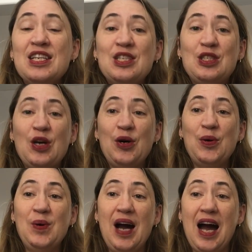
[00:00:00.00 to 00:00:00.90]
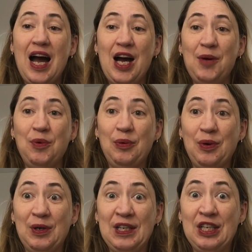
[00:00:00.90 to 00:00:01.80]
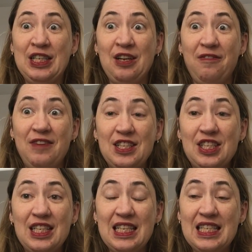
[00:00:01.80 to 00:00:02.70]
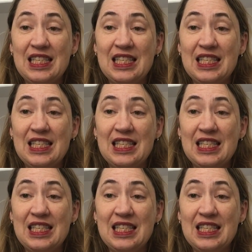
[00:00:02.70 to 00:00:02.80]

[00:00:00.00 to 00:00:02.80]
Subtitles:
So we're going to officially